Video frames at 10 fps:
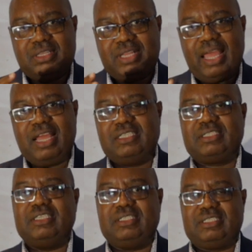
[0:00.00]
they
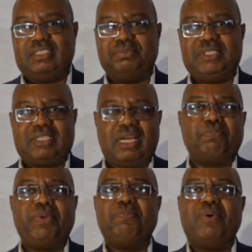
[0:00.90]
exist, it means
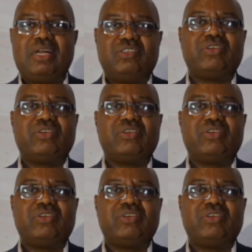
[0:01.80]
that people are